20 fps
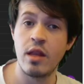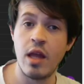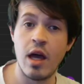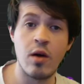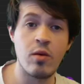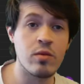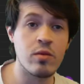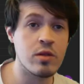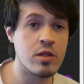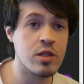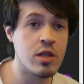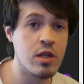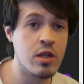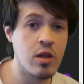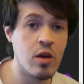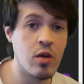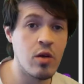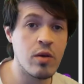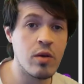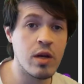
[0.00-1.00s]
Now, to
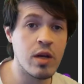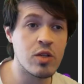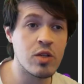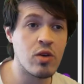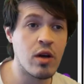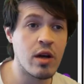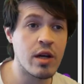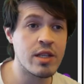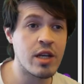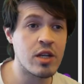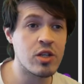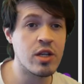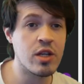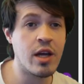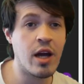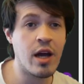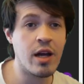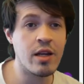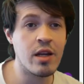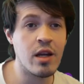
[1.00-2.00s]
note, Gitrog has actually
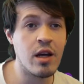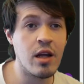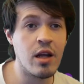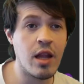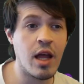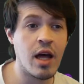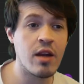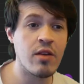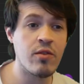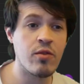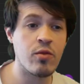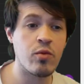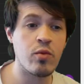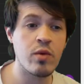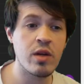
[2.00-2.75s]
gotten a lot of